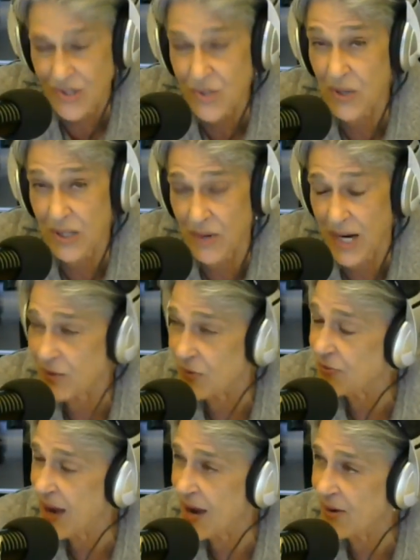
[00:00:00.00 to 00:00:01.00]
right, who
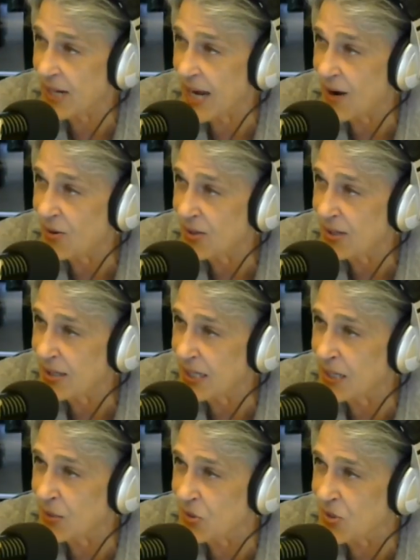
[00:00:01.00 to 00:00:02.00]
found out that
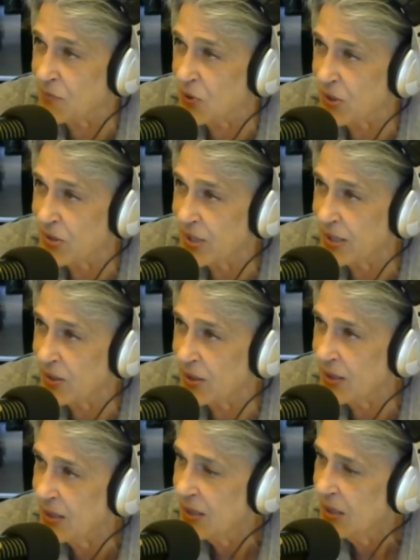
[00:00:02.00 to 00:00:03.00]
he was divorcing
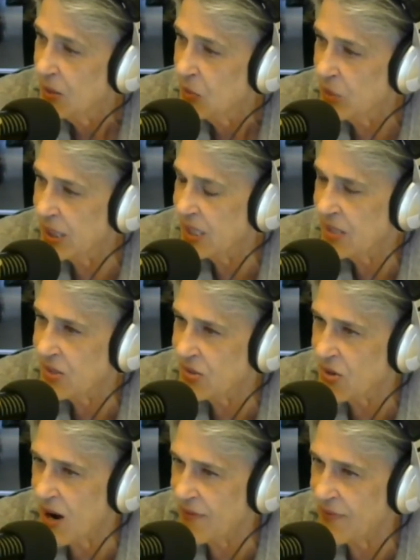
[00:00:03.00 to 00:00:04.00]
her when he just
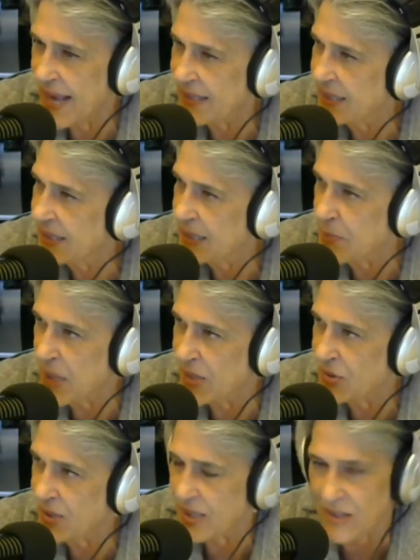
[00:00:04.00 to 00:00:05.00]
offhandedly
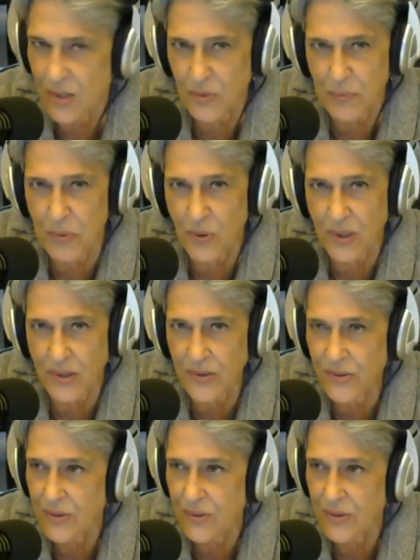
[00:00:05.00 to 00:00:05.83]
mentioned it to reporters.